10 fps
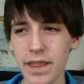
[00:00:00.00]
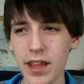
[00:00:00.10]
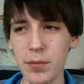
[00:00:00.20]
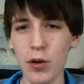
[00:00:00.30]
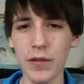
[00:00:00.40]

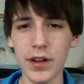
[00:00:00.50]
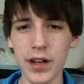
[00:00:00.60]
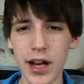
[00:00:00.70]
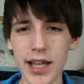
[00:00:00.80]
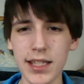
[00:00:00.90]
a more of an
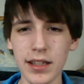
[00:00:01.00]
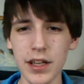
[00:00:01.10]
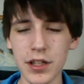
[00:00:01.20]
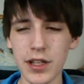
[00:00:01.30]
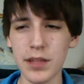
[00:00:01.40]

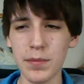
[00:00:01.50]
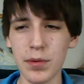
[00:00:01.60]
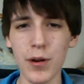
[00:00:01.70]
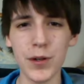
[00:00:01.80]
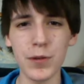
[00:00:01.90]
isolationist
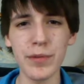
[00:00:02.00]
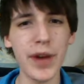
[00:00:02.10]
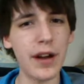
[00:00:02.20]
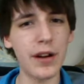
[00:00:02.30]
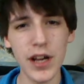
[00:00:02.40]
approach would be
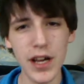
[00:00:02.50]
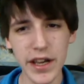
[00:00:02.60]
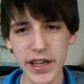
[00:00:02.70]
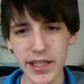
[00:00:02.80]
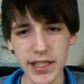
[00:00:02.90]
better.
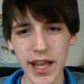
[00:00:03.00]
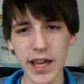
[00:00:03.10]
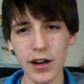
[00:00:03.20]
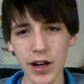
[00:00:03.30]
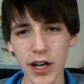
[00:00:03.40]
Is
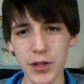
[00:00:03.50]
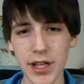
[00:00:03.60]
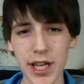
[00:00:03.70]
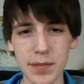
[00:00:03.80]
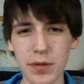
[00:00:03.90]
staying in our
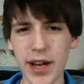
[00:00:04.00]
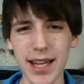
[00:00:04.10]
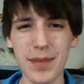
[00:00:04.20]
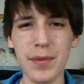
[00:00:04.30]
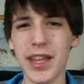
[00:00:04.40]
country, yes,
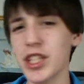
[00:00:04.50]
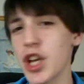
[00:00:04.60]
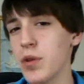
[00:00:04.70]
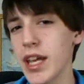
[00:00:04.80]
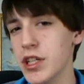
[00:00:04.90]
providing maybe
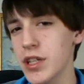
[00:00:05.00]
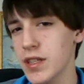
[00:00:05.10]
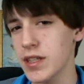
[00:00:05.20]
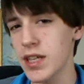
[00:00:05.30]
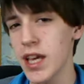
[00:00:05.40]

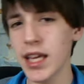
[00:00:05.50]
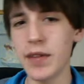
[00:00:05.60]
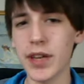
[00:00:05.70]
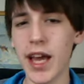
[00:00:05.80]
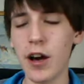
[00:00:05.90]
donations,
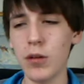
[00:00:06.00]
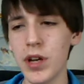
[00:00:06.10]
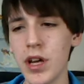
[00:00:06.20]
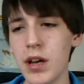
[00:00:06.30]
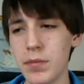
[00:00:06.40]
giving help,
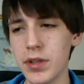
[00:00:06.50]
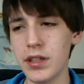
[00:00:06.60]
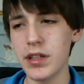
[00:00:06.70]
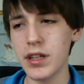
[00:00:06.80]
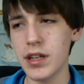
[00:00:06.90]
but
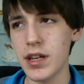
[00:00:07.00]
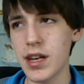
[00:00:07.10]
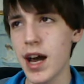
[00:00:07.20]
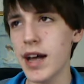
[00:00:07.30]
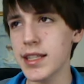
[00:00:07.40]

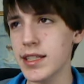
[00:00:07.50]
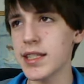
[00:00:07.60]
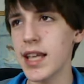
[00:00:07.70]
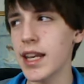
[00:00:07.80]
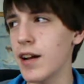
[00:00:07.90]
not
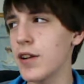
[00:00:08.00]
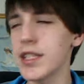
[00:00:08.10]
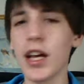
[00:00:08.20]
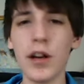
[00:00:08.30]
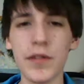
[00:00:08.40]
sending
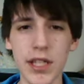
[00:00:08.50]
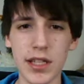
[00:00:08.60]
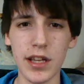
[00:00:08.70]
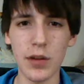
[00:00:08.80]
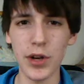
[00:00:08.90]
ourselves
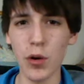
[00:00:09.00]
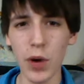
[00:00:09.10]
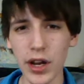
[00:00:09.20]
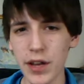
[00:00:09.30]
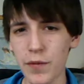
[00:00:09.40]
into there. We don't
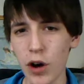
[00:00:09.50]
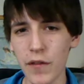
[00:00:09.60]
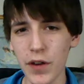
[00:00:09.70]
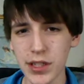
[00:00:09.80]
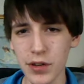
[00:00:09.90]
want to
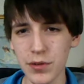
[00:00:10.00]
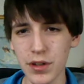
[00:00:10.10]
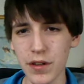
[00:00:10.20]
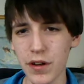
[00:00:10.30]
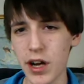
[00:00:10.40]
involve ourselves
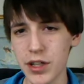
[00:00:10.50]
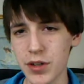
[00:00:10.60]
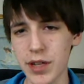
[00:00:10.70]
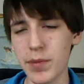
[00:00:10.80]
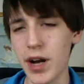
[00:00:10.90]
in another
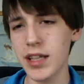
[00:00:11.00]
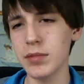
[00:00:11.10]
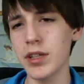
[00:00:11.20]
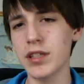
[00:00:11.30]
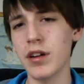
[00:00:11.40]
country,
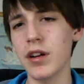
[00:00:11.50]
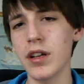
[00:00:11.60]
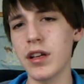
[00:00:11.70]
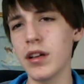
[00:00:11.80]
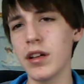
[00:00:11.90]
possibly start
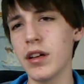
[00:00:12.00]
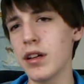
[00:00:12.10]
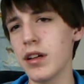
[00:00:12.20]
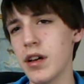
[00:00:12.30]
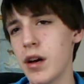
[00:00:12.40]

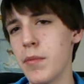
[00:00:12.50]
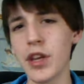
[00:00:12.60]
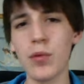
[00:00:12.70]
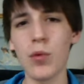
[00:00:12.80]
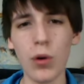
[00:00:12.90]
a
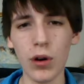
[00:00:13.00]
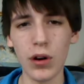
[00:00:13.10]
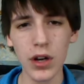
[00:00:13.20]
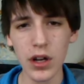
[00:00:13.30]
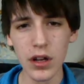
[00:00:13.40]
mini war